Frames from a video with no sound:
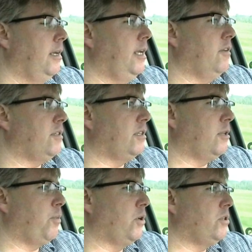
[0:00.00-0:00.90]
He gives it to
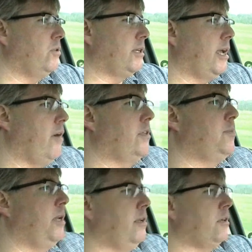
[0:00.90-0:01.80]
the person whose account is
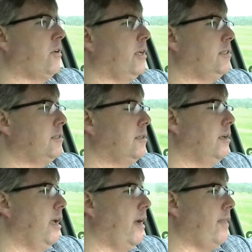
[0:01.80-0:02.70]
to be increased,
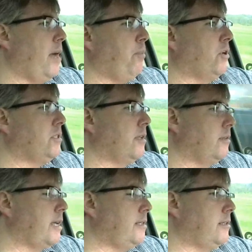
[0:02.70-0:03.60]
and that person
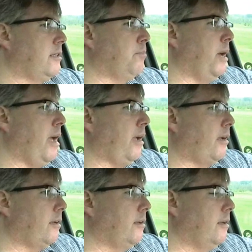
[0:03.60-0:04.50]
then takes it to the bank.
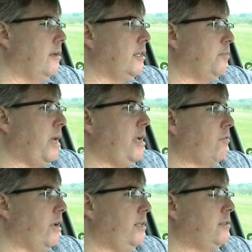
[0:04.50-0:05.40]
The bank
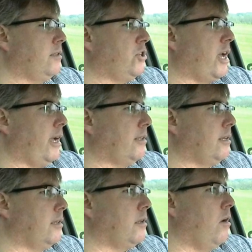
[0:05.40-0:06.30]
reads the check and
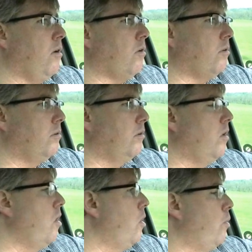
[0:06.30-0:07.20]
says, oh,
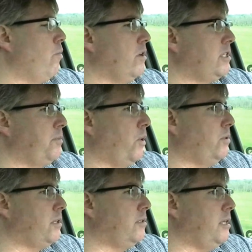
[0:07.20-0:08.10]
we're
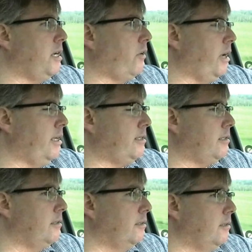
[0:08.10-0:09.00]
supposed to
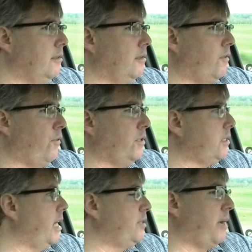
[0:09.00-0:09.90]
decrease the
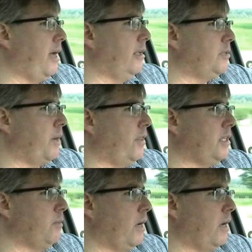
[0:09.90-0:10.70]
first guy's balance by this